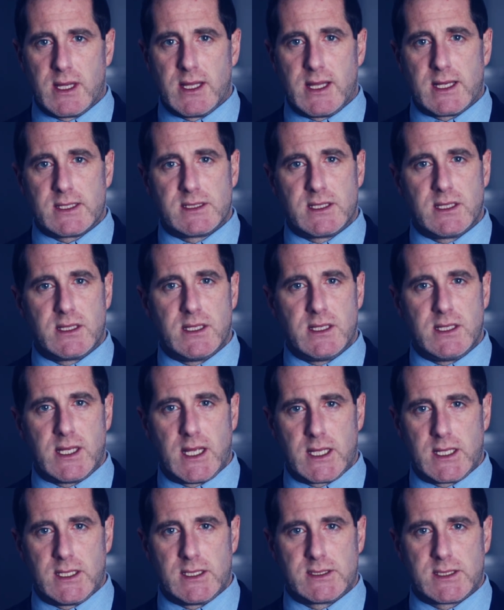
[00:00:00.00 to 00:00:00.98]
That's at the
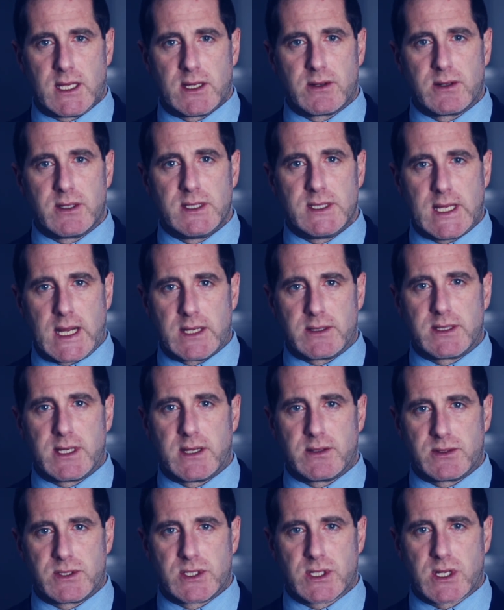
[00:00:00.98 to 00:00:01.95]
Daley Center in
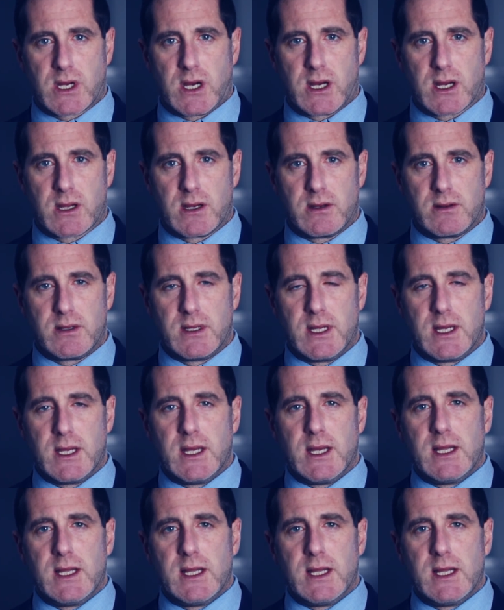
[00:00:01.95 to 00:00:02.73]
downtown Chicago.